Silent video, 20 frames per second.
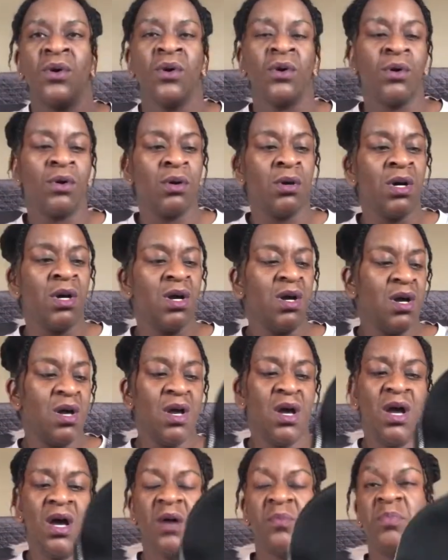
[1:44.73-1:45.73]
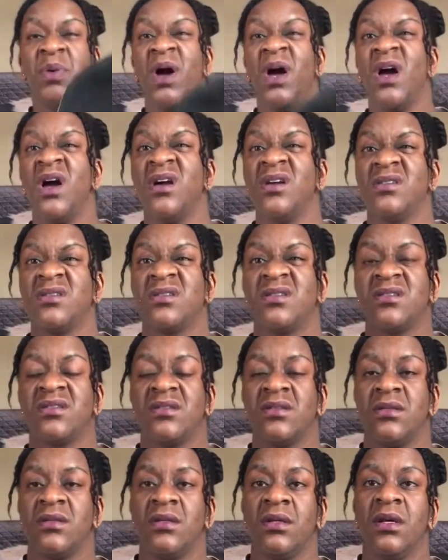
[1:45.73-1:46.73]
or a
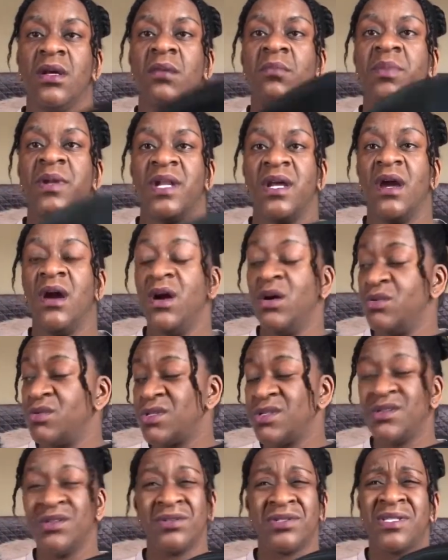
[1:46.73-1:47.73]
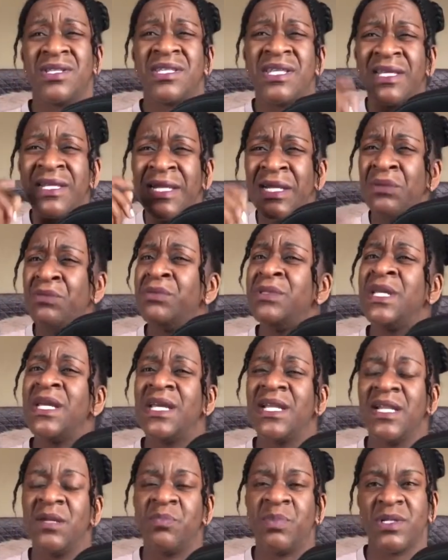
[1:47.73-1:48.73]
purse, but it holds lots of the little
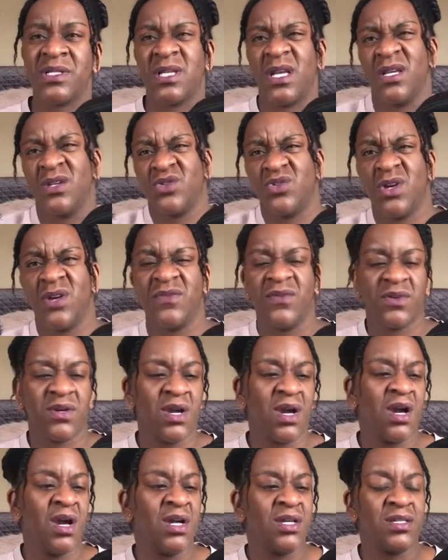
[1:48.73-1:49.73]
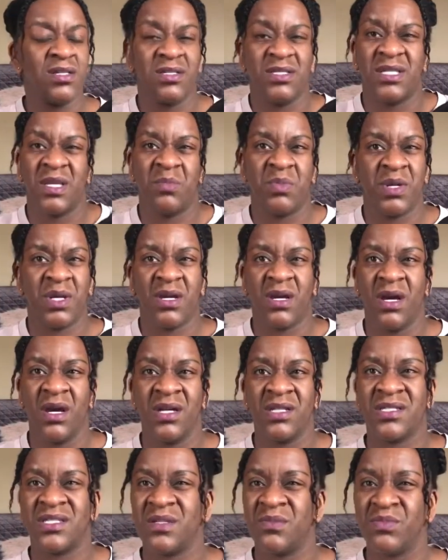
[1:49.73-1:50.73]
niggly bits like your travel card, your debit
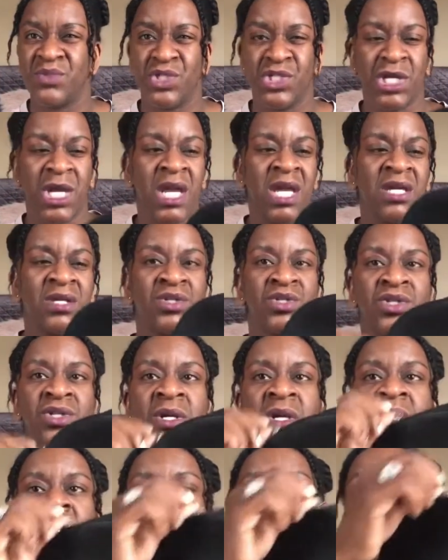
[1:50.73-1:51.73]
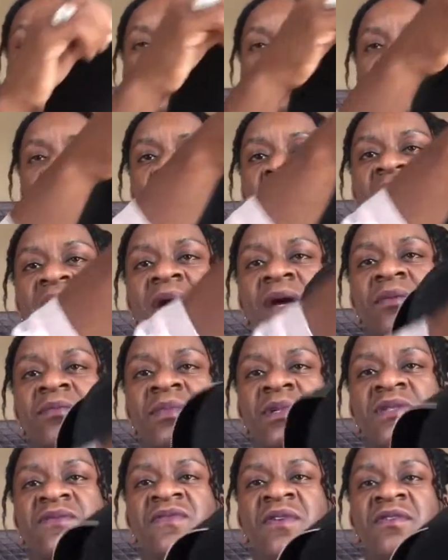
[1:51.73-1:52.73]
card, some change. So yeah,
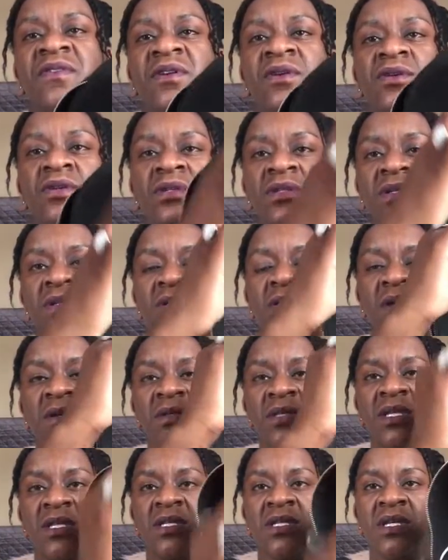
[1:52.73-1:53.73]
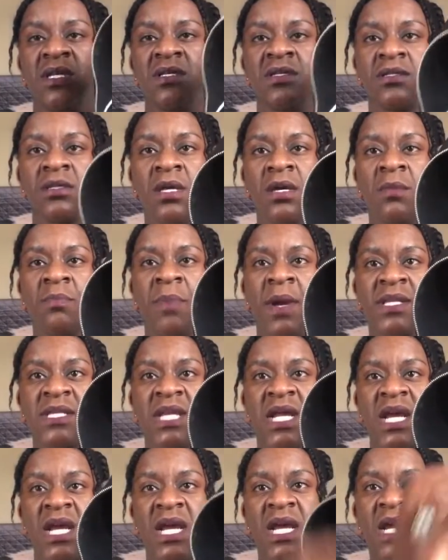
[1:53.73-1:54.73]
it's very good. So this is the
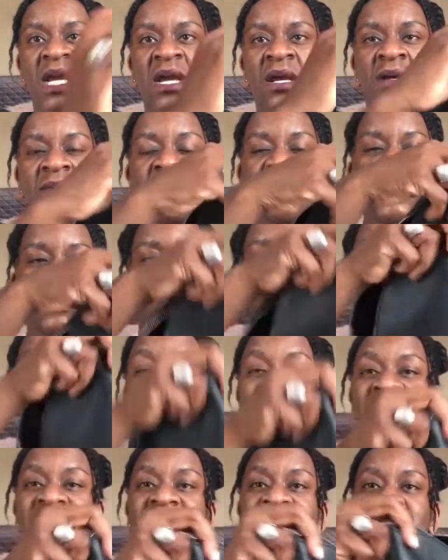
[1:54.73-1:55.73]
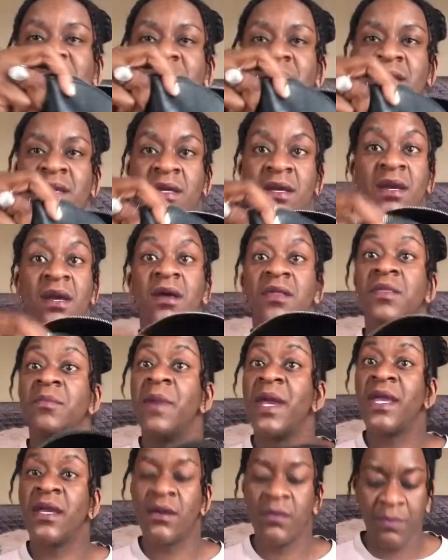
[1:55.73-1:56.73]
ba-ding. This is the
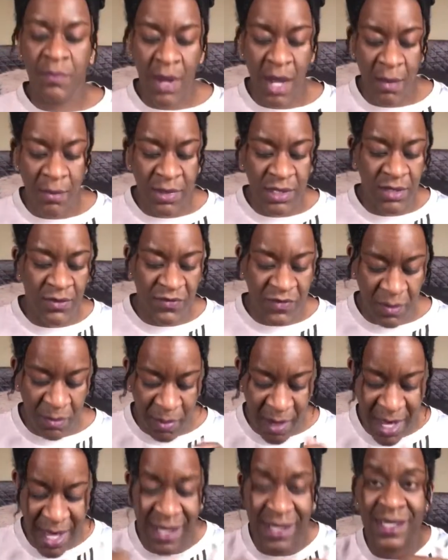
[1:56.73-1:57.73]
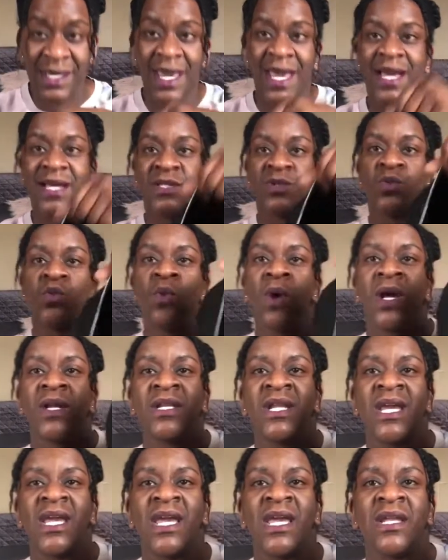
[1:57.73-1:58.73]
main compartment of the bag. It has
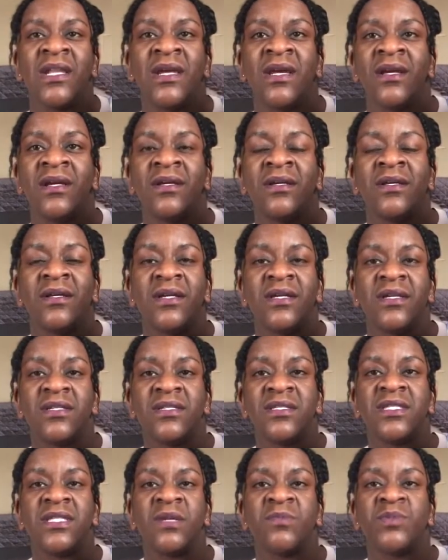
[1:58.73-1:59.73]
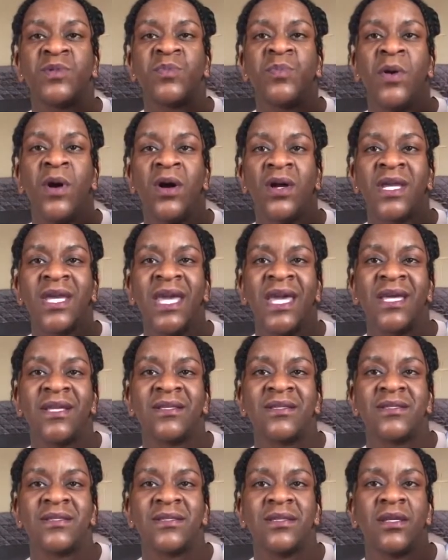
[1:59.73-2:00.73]
one inner zipped
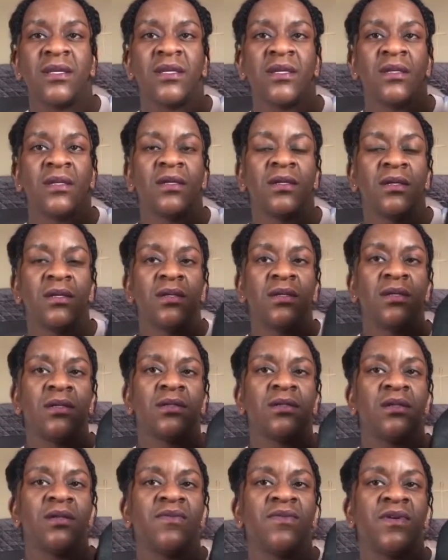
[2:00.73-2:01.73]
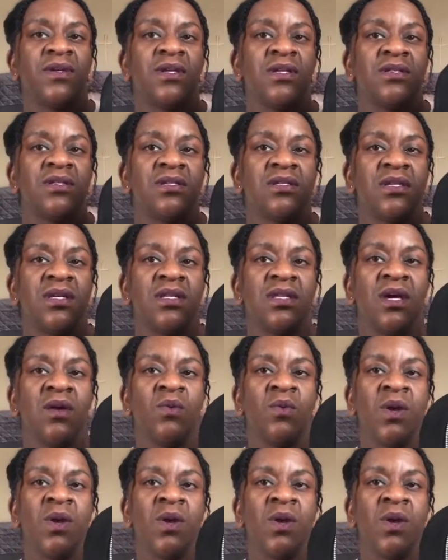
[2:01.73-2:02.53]
pocket. If you can see that,